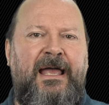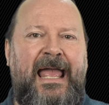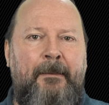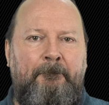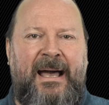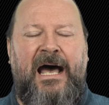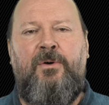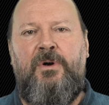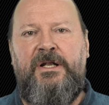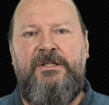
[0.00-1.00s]

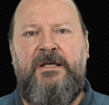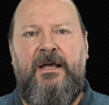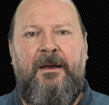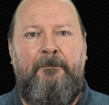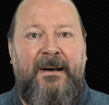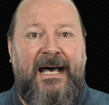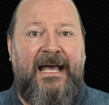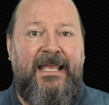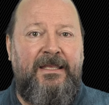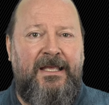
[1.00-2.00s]
empowered
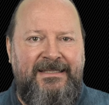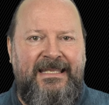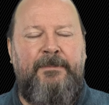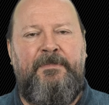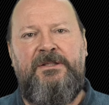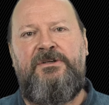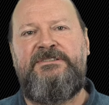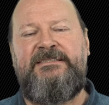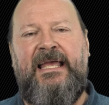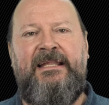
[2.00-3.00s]
by a deep
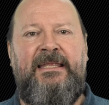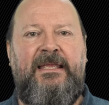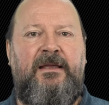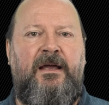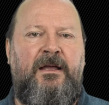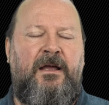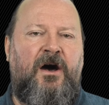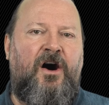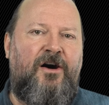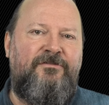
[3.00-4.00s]
understanding
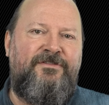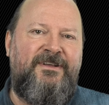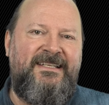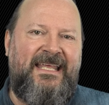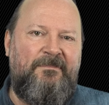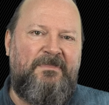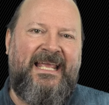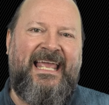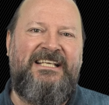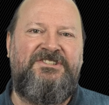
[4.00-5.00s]
of the
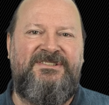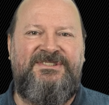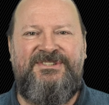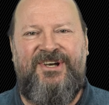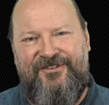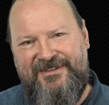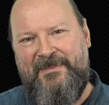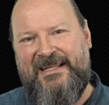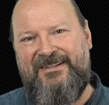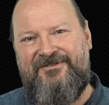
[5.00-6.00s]
implications of the
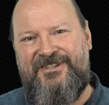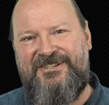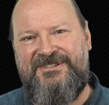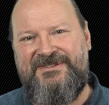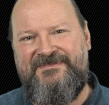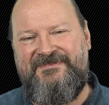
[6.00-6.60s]
metaverse.